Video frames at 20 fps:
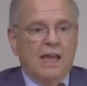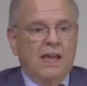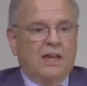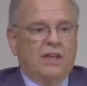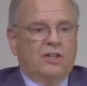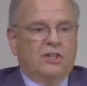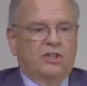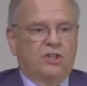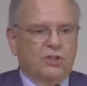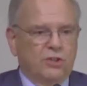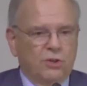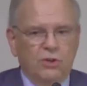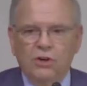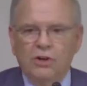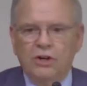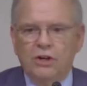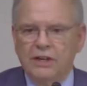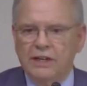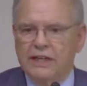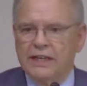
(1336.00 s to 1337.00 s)

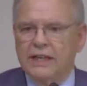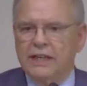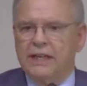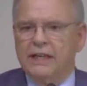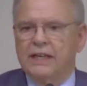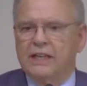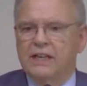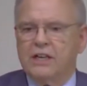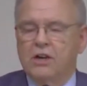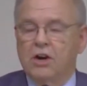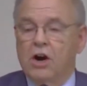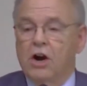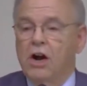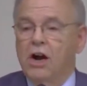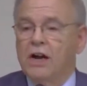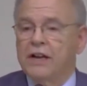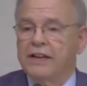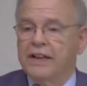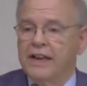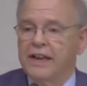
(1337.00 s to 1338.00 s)
Surely
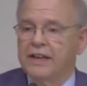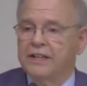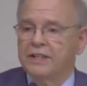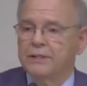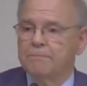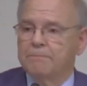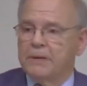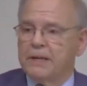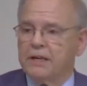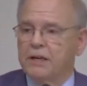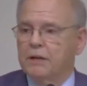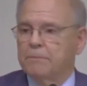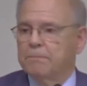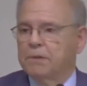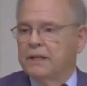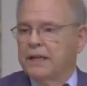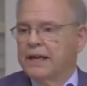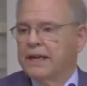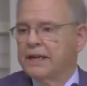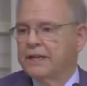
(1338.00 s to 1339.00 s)
God has bigger
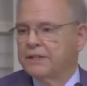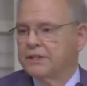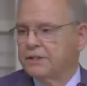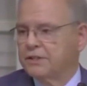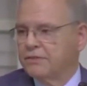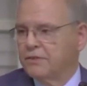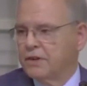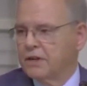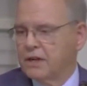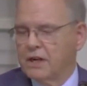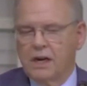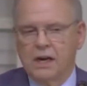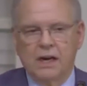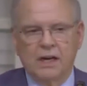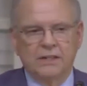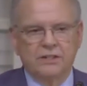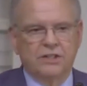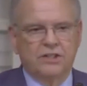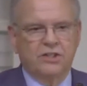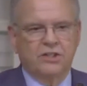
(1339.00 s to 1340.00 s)
plans for
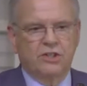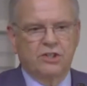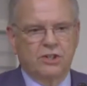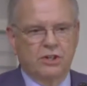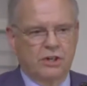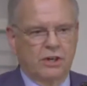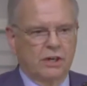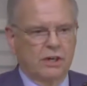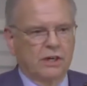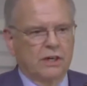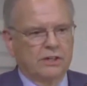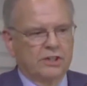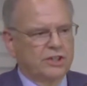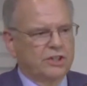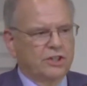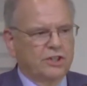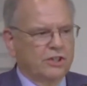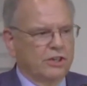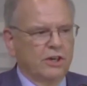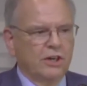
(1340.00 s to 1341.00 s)
God's church.
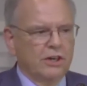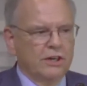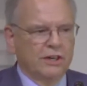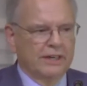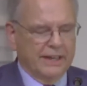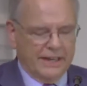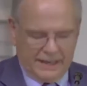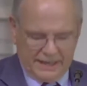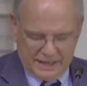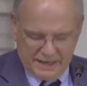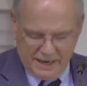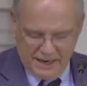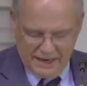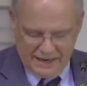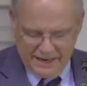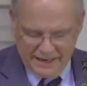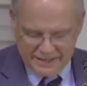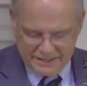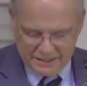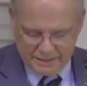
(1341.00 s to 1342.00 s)
Surely God
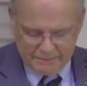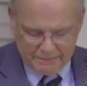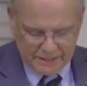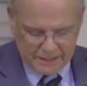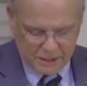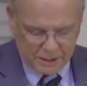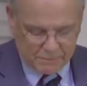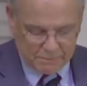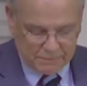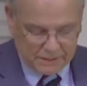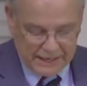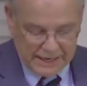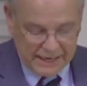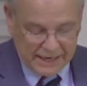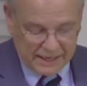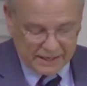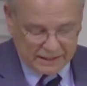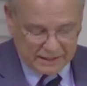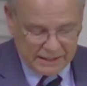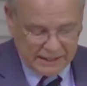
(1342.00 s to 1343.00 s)
has a bigger
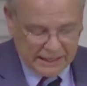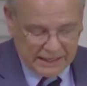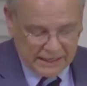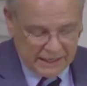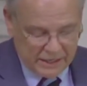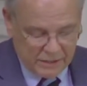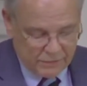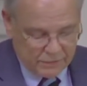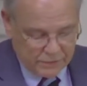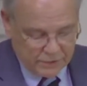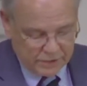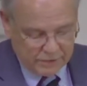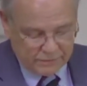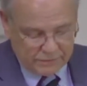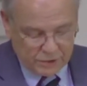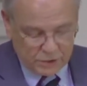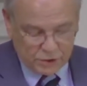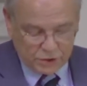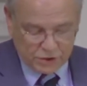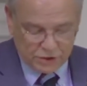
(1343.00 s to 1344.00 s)
plan for the
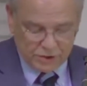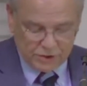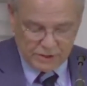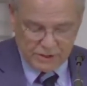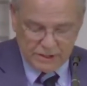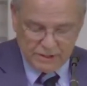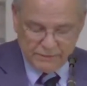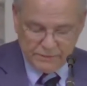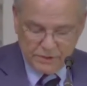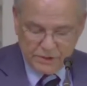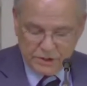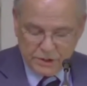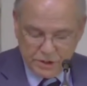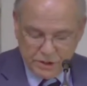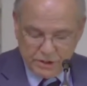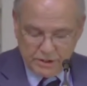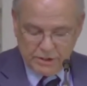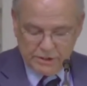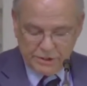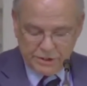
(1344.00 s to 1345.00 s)
future of the
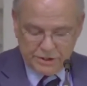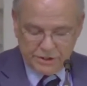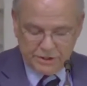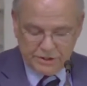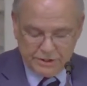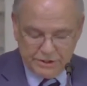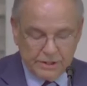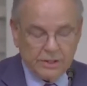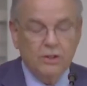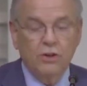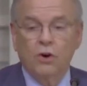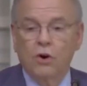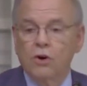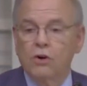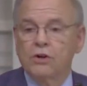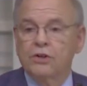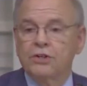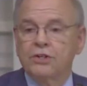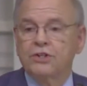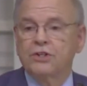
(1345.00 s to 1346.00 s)
church. The
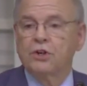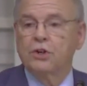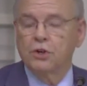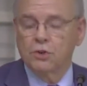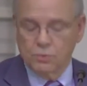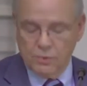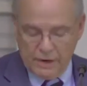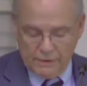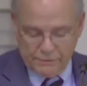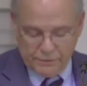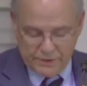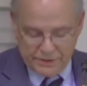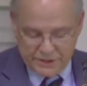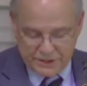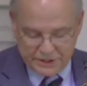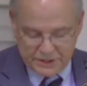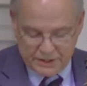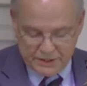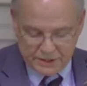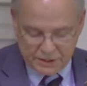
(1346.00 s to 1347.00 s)
cornerstone
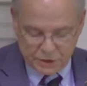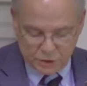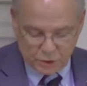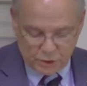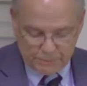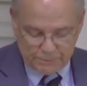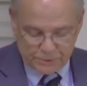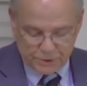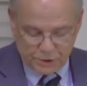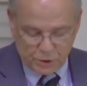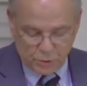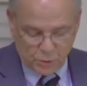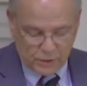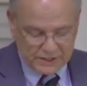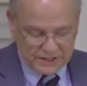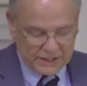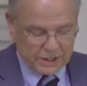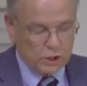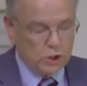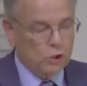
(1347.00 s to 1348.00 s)
referenced in the scripture
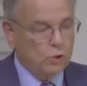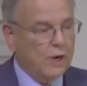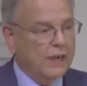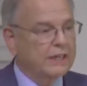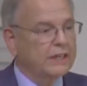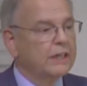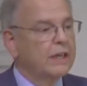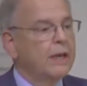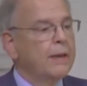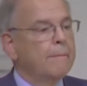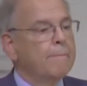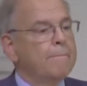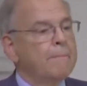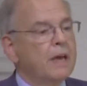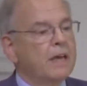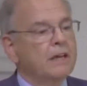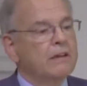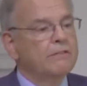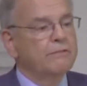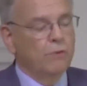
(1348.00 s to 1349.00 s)
was a direct
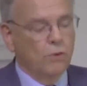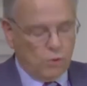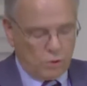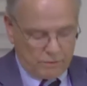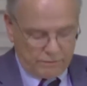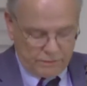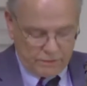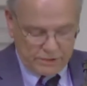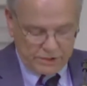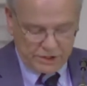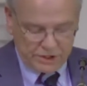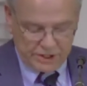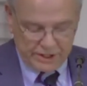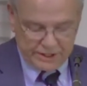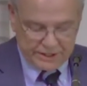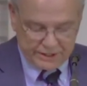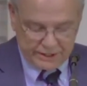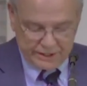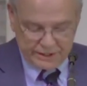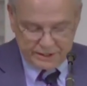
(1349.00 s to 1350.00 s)
metaphor for
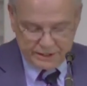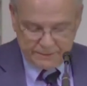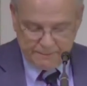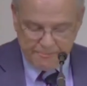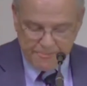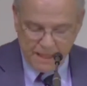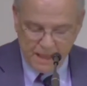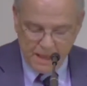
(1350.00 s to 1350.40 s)
Jesus,